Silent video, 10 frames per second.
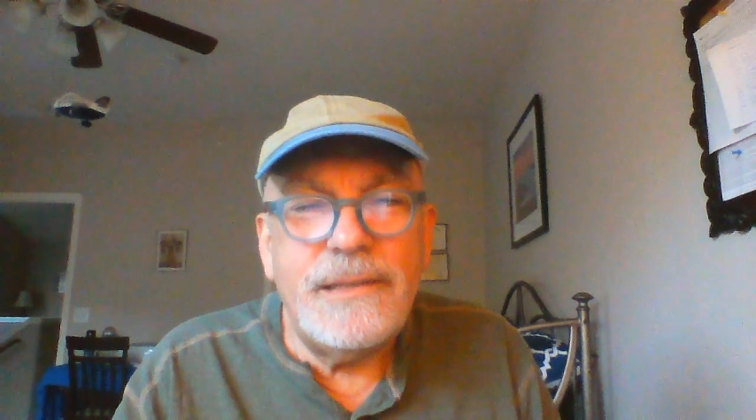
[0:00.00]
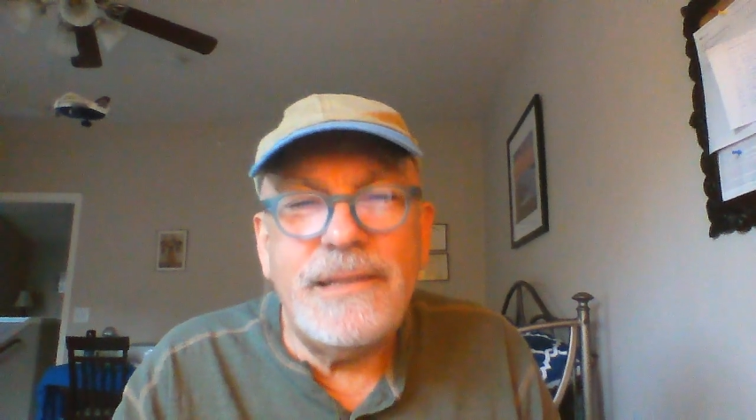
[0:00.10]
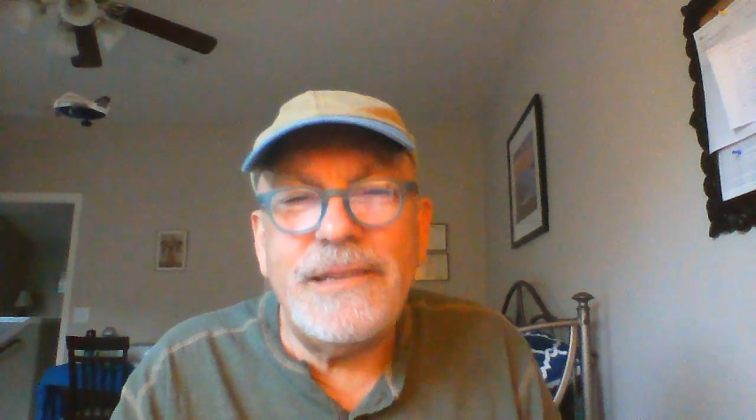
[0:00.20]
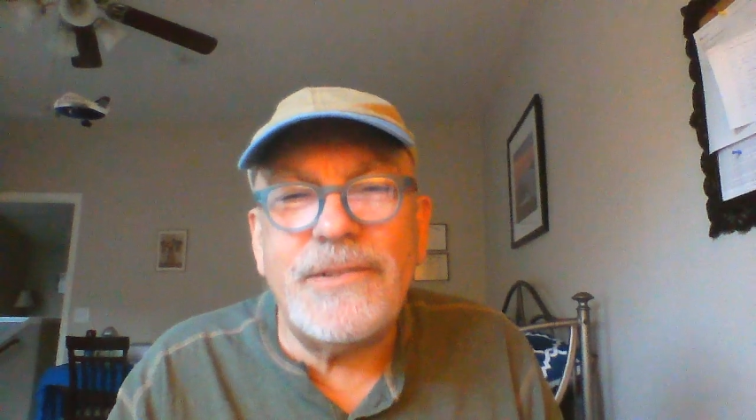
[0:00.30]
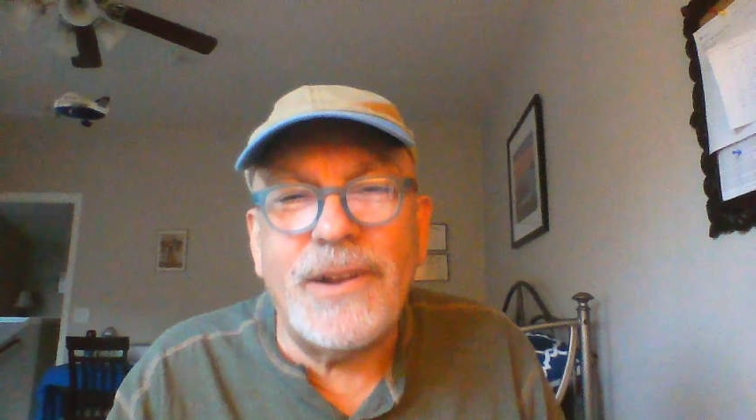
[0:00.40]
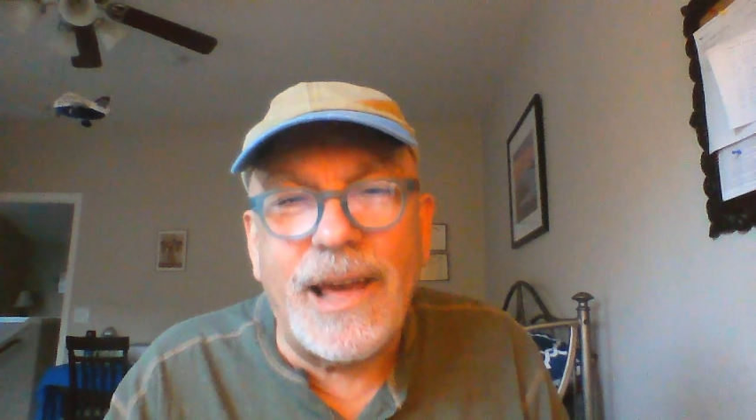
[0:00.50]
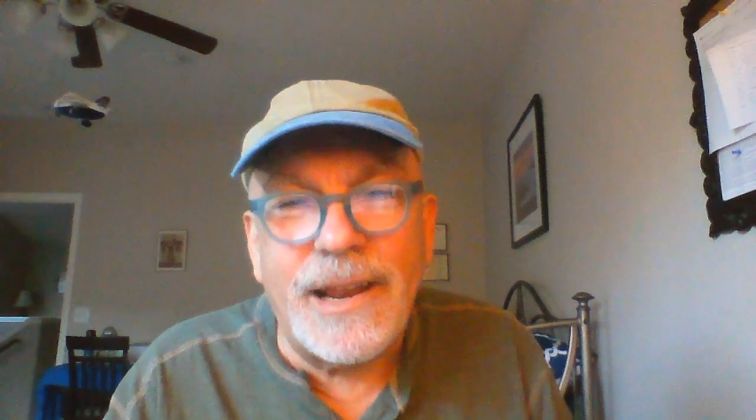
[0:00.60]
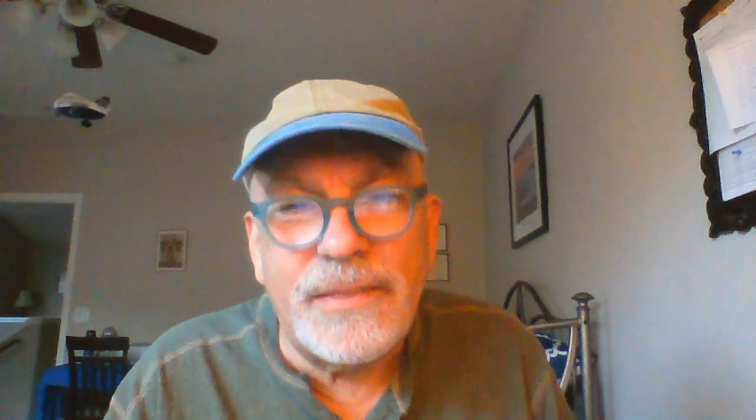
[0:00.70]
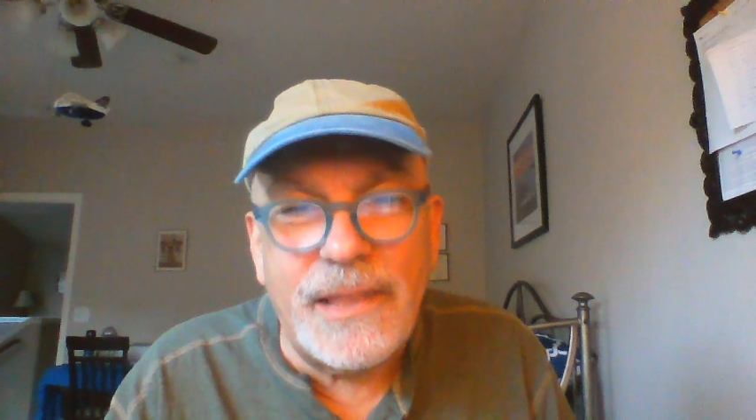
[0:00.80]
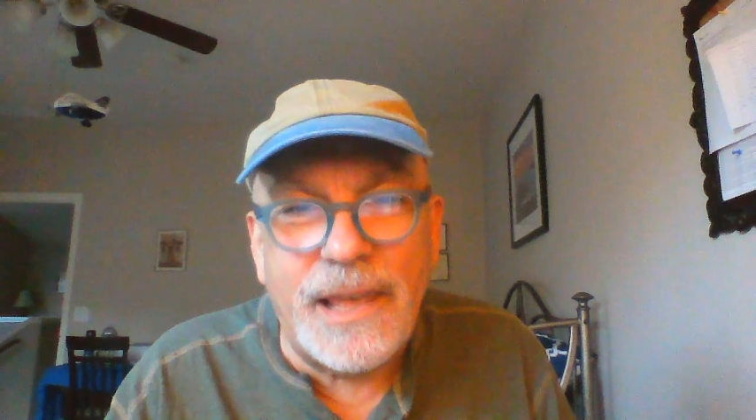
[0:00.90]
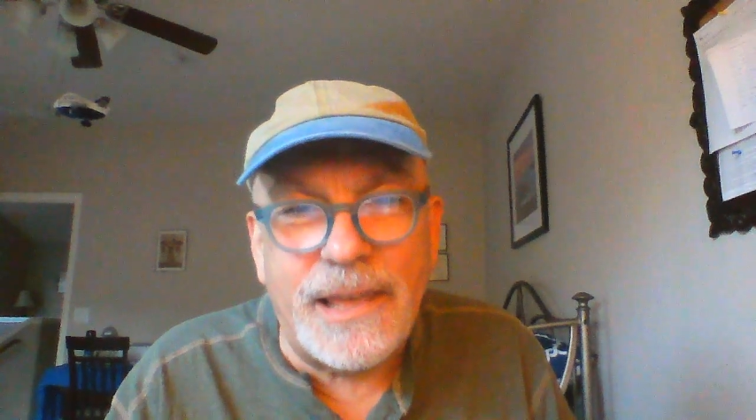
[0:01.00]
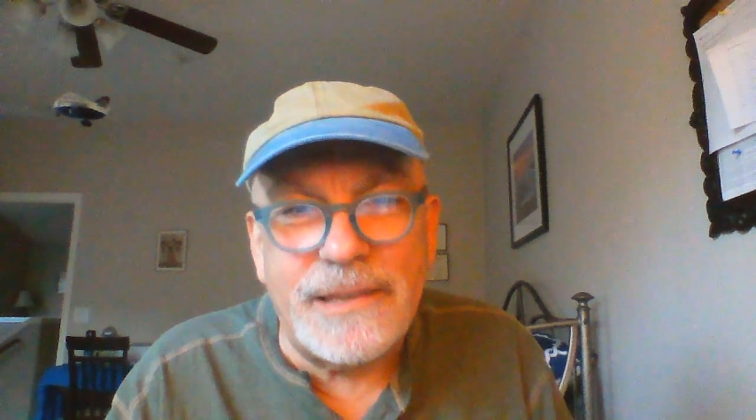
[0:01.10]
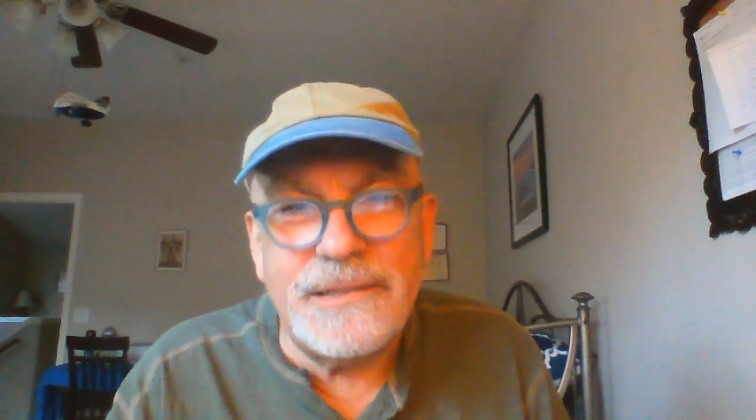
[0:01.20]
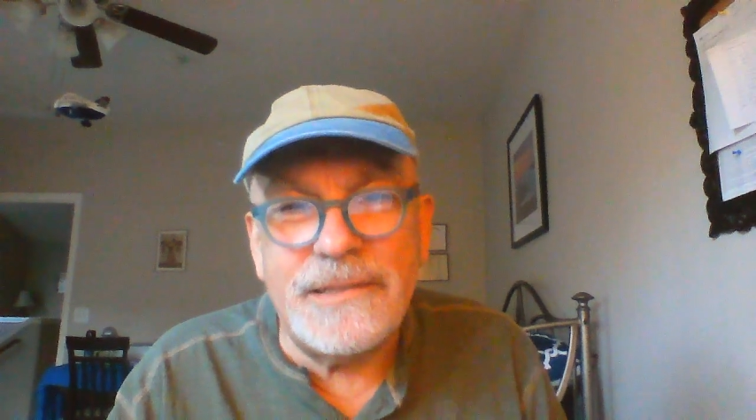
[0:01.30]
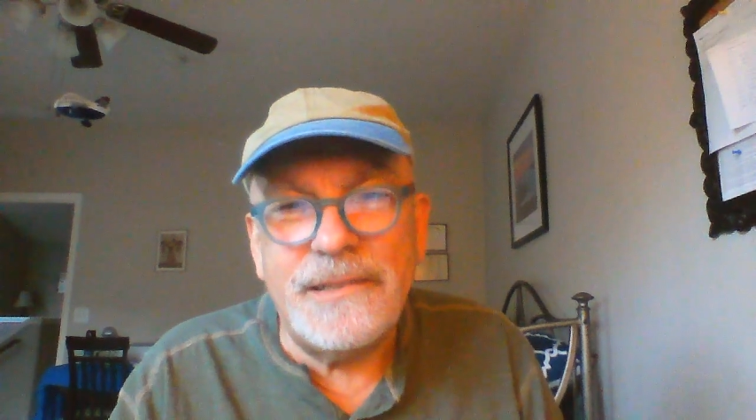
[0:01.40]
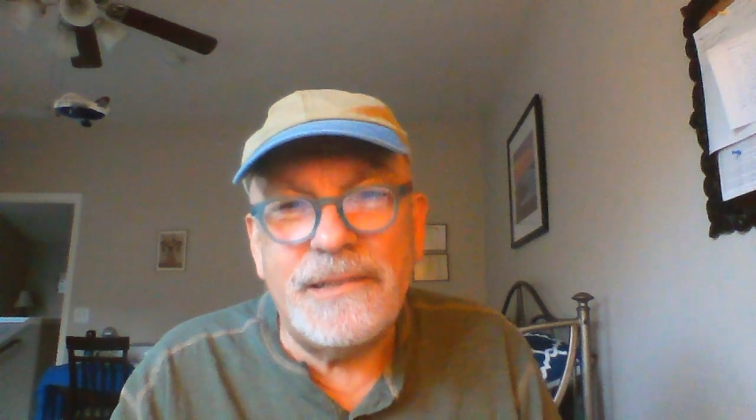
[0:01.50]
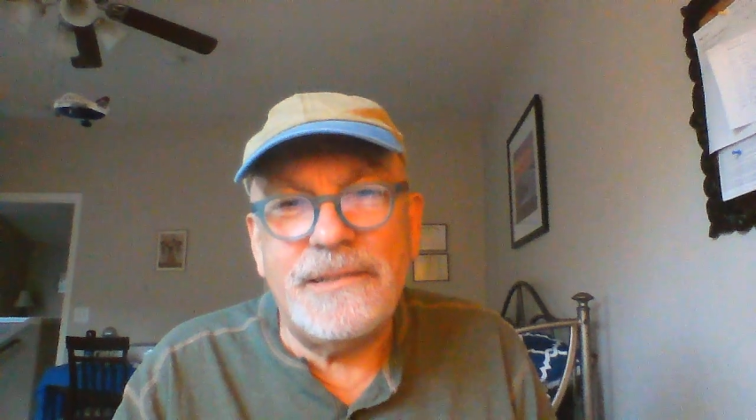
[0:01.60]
these are a lot of things